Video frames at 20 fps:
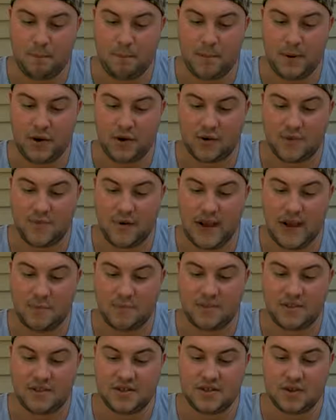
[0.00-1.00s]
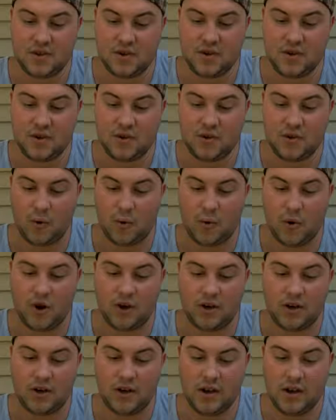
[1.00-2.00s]
beard vapes, the
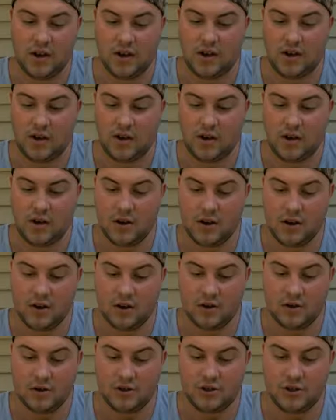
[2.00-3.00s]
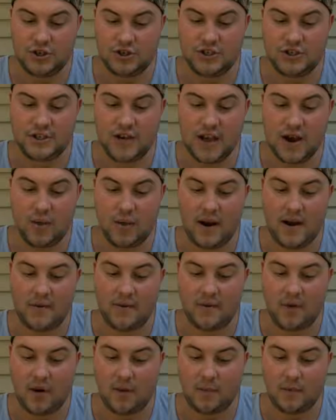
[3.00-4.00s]
one, just stay away
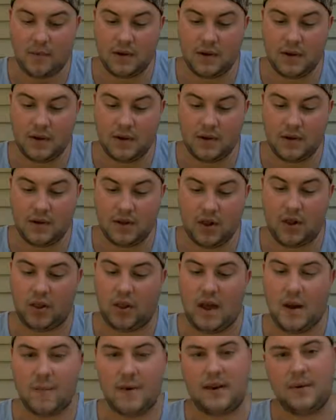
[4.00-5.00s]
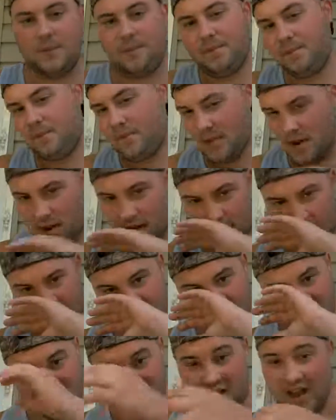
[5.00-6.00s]
from the lemon.
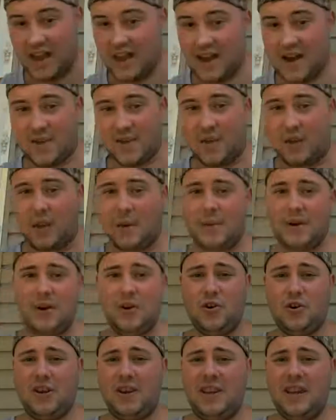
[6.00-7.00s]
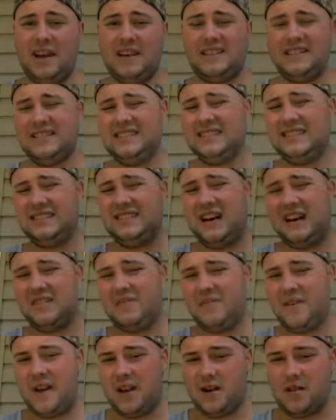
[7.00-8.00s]
Okay, yeah, the lemon cookie, not a
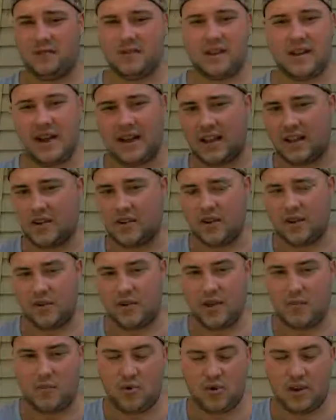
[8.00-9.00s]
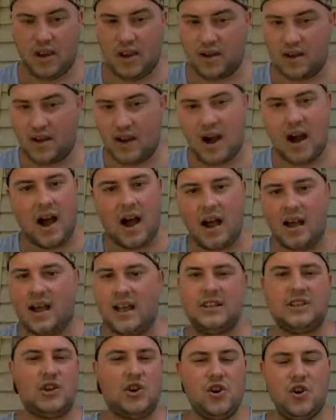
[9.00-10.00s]
fan of it. I can agree with him on that.
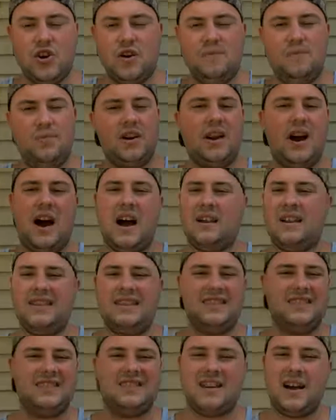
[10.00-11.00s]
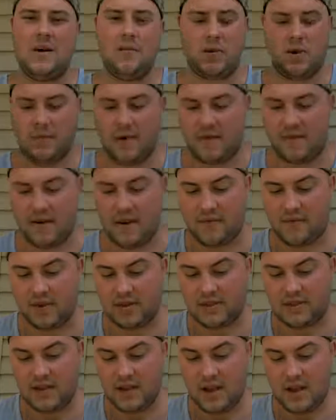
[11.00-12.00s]
It's good, but it's not one of my
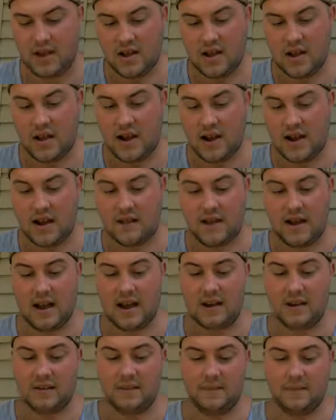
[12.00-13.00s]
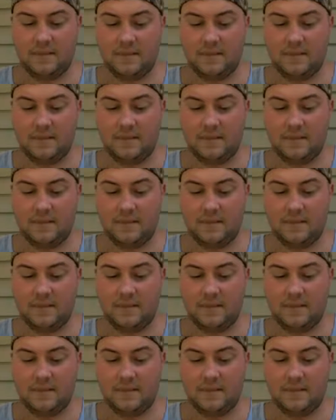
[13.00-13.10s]
favorites. And then